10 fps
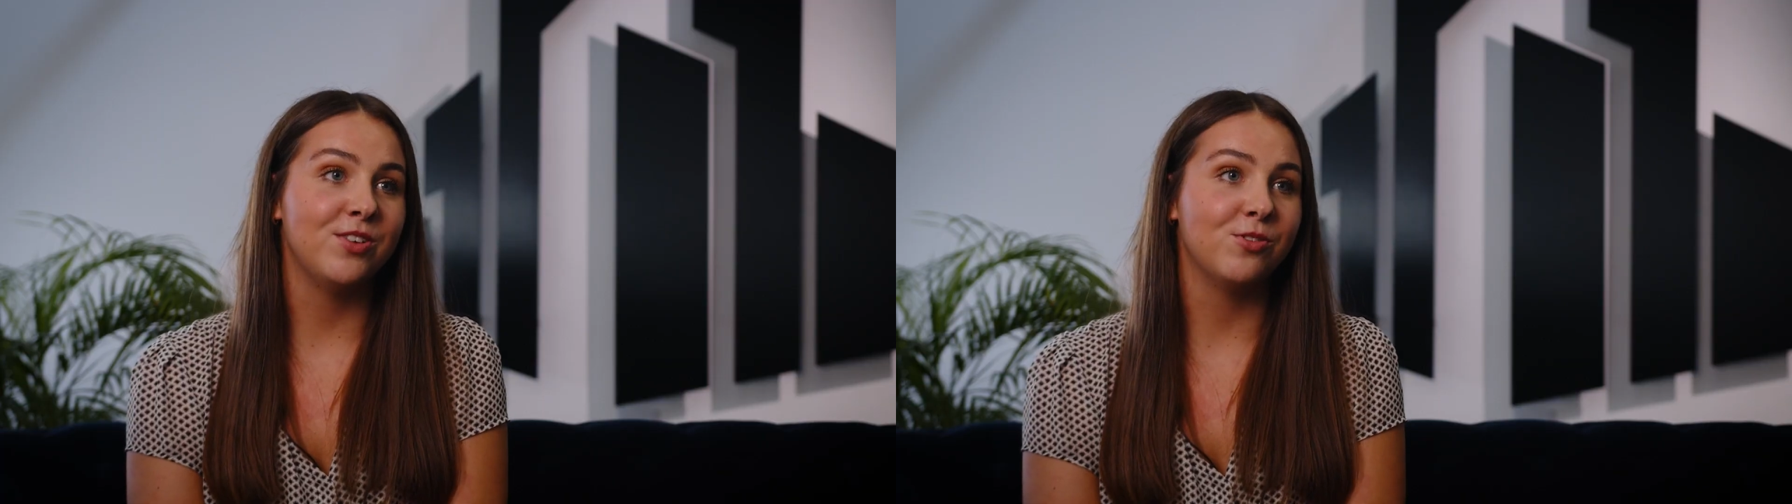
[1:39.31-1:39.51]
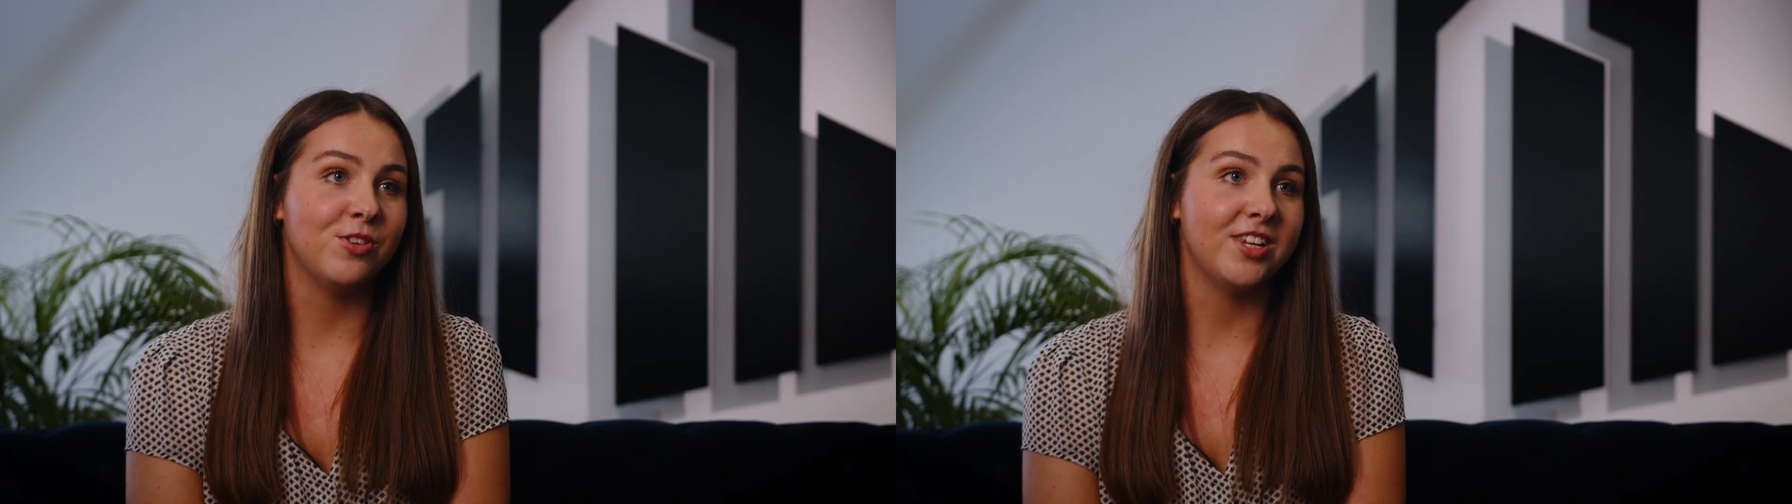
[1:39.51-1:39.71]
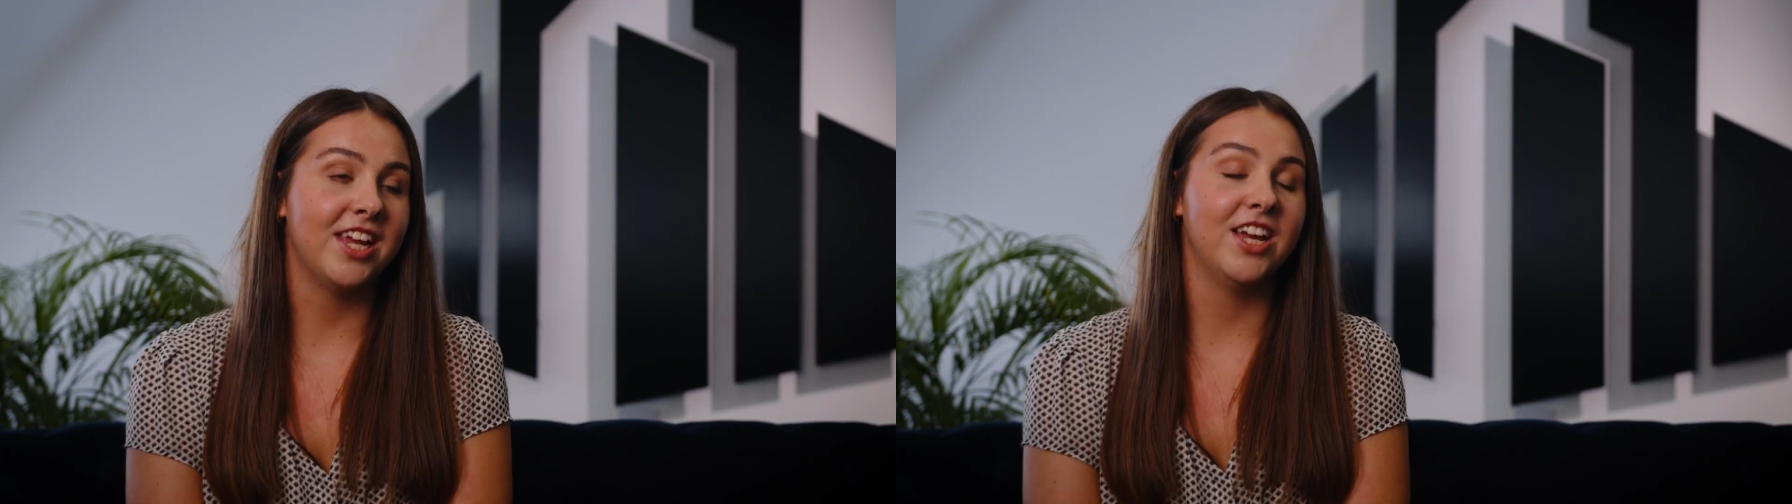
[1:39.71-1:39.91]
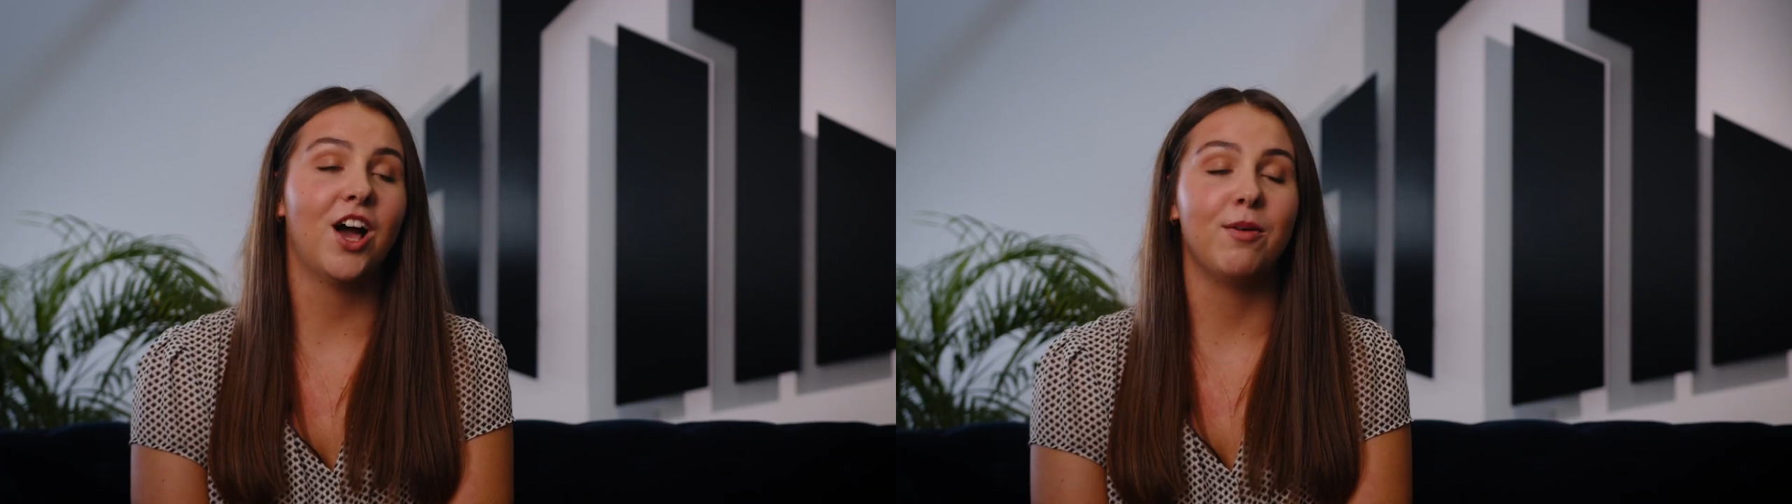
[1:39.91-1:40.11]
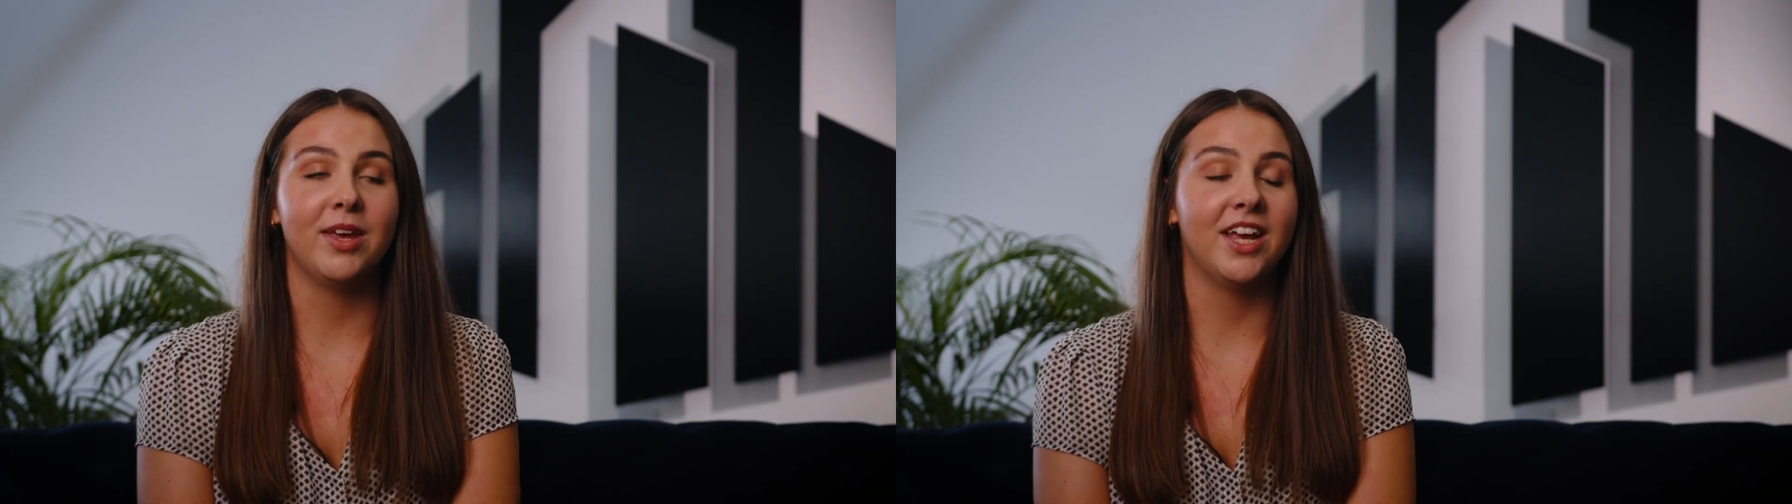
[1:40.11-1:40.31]
daunting
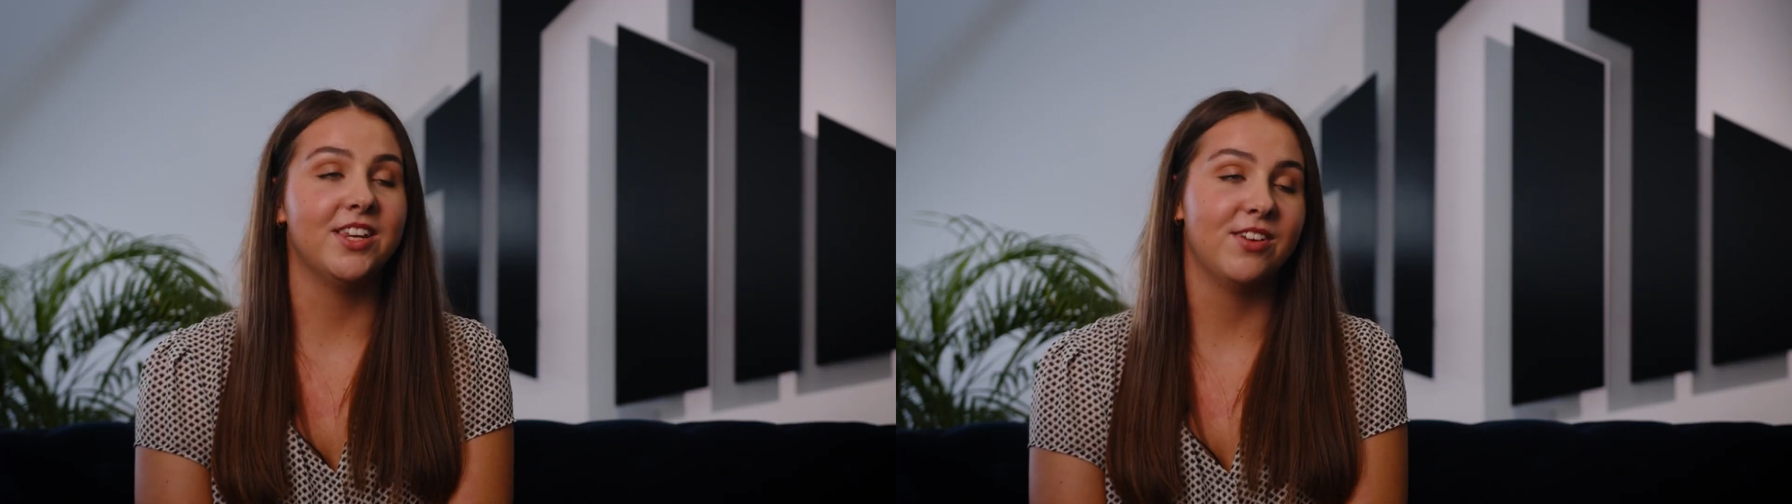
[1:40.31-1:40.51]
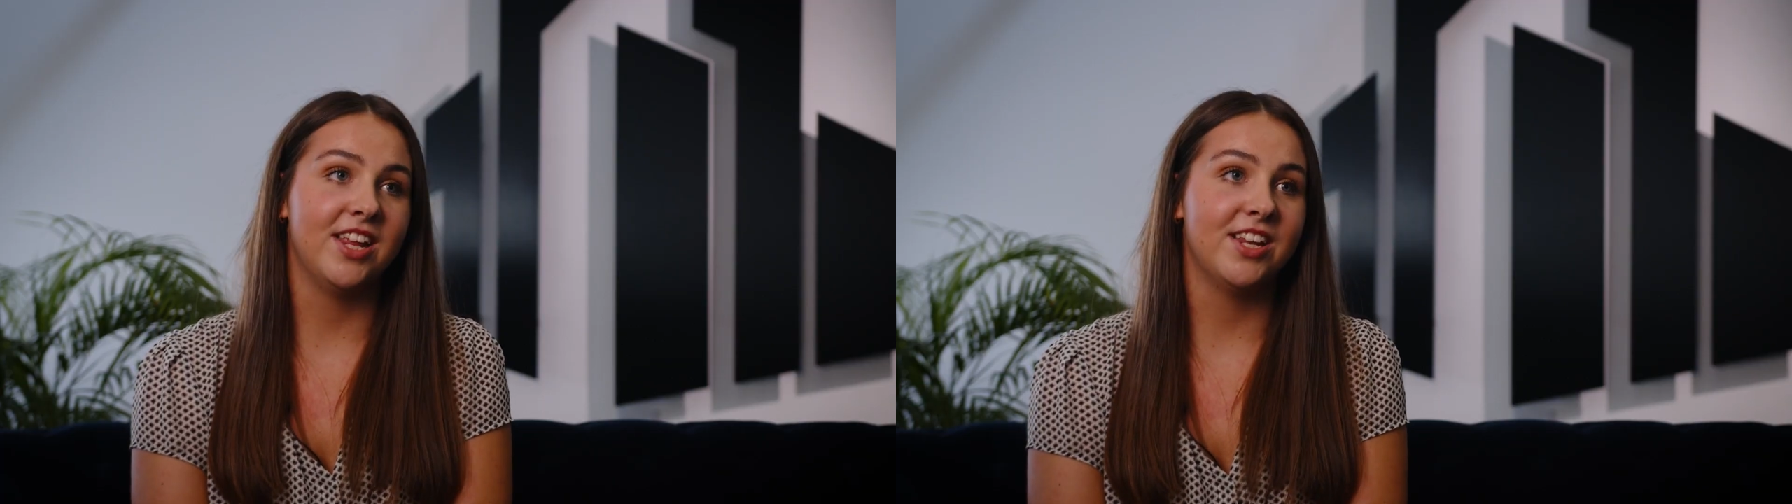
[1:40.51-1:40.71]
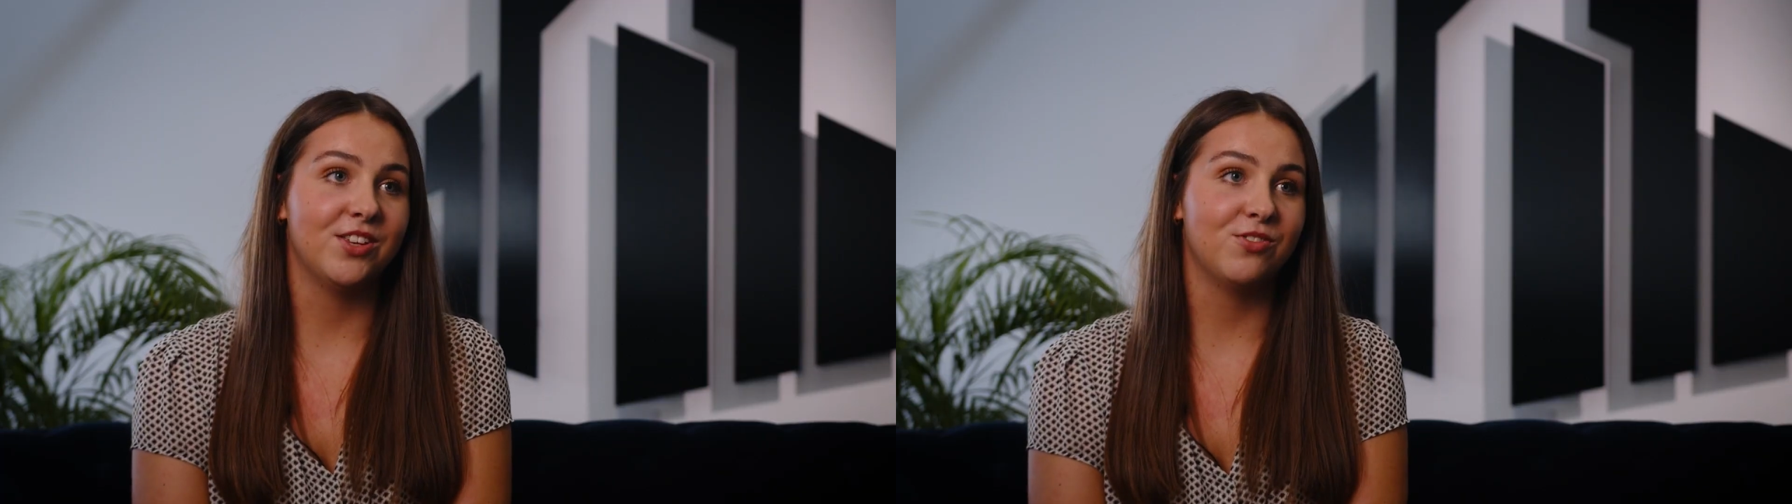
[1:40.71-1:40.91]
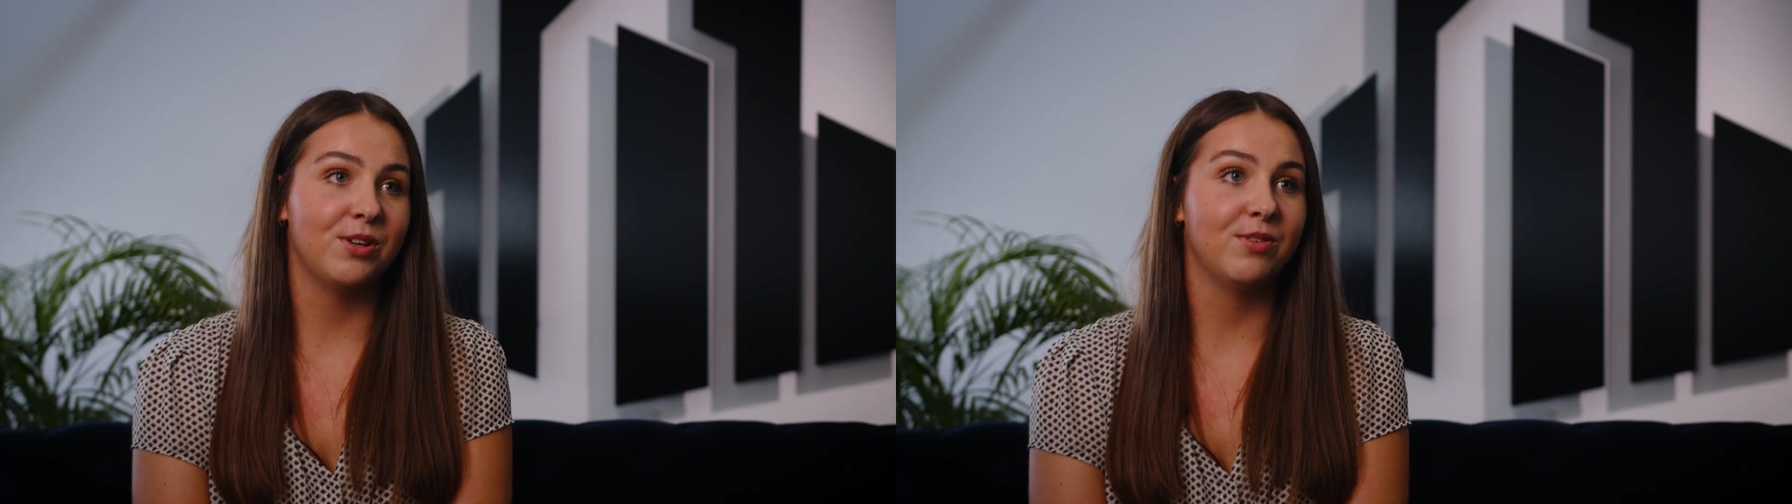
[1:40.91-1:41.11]
coming into an industry